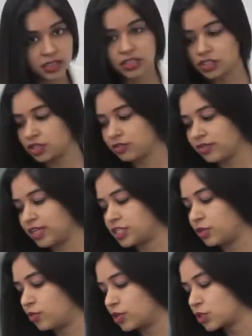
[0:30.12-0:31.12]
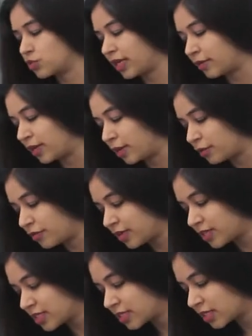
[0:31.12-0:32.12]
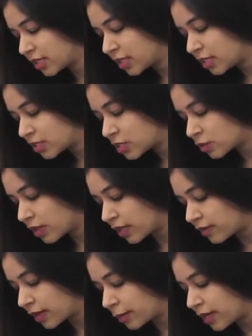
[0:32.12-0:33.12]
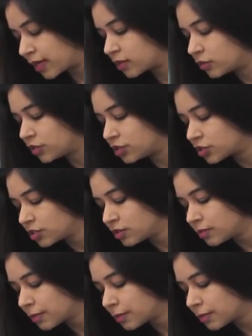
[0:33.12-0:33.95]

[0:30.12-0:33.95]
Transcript: region where she wants to get rid of it. So here I mark the region